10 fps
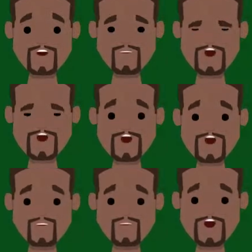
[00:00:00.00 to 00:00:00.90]
online
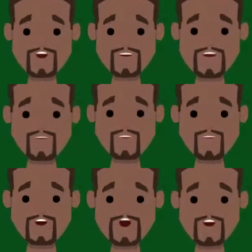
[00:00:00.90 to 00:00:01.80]
exam series,
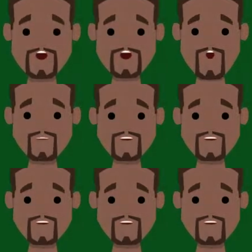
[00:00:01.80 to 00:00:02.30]
and organized